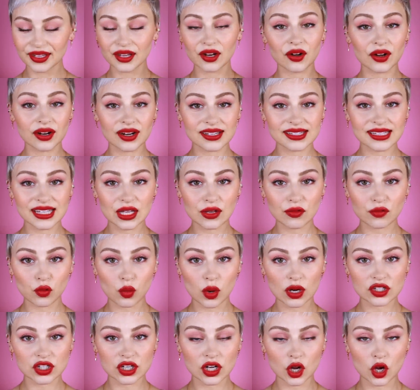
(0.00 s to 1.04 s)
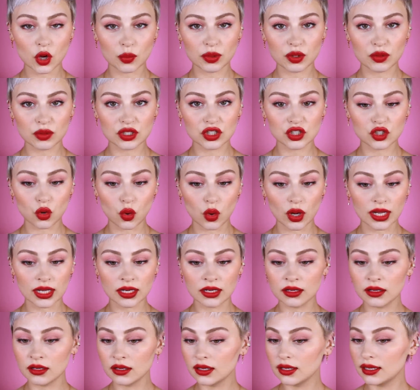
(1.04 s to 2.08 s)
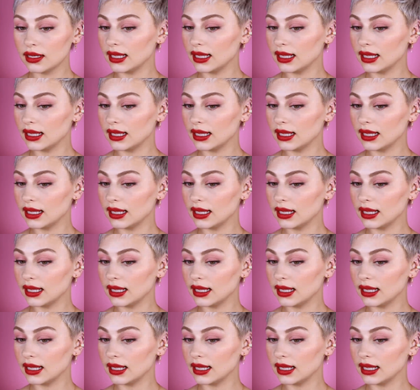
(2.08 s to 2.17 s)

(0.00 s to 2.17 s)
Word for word: All right, guys, thank you for watching. I hope you enjoyed,